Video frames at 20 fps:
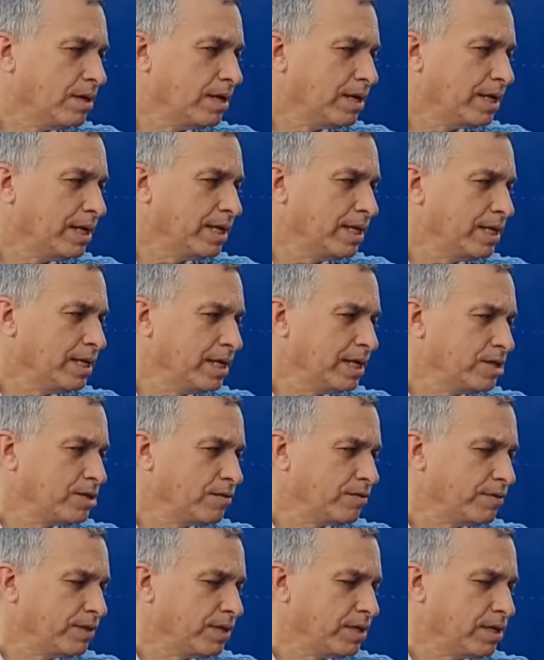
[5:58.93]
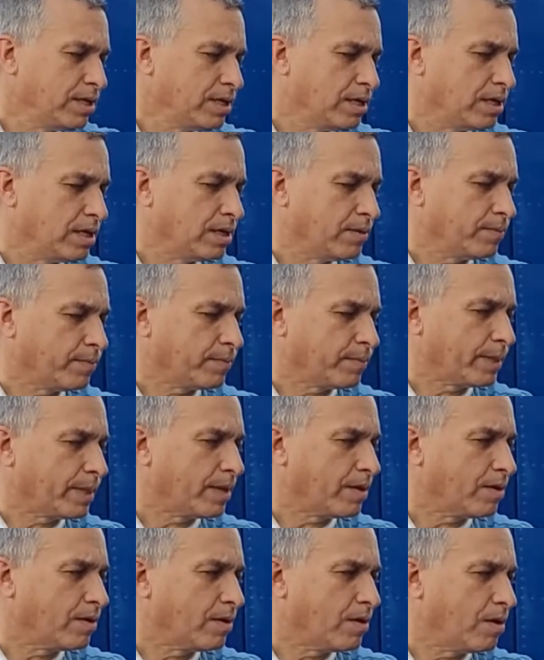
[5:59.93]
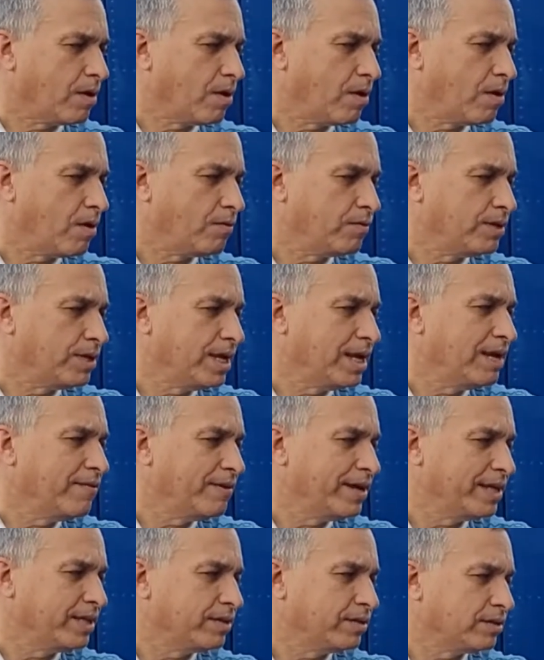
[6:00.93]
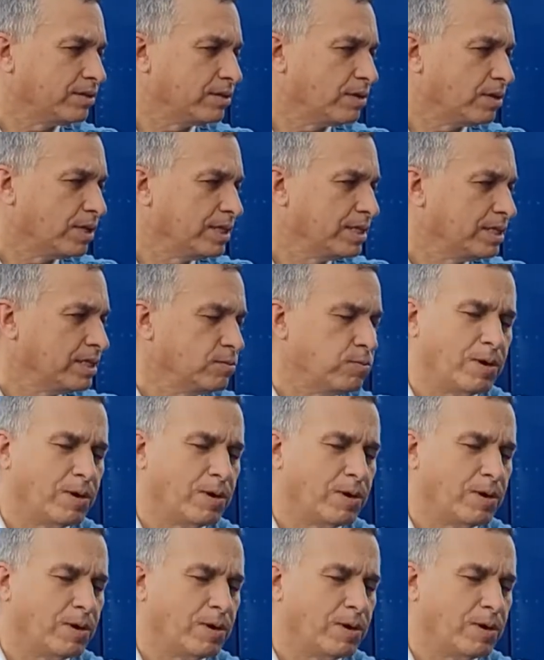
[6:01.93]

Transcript: leading edge of the of the elevator so this is